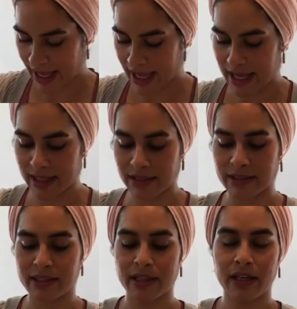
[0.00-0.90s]

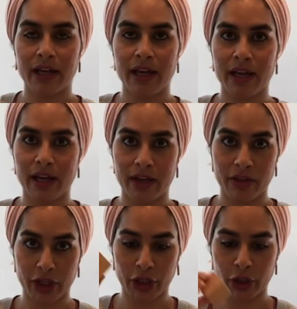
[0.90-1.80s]
and
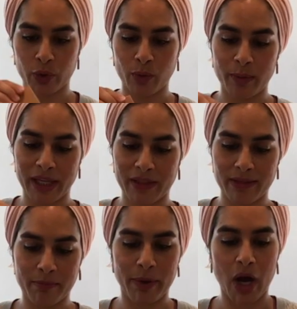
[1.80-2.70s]
the cube in
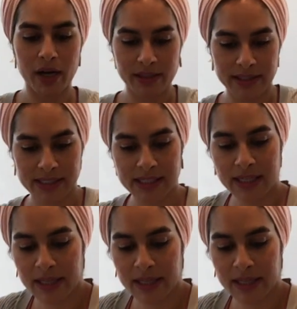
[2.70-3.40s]
the box.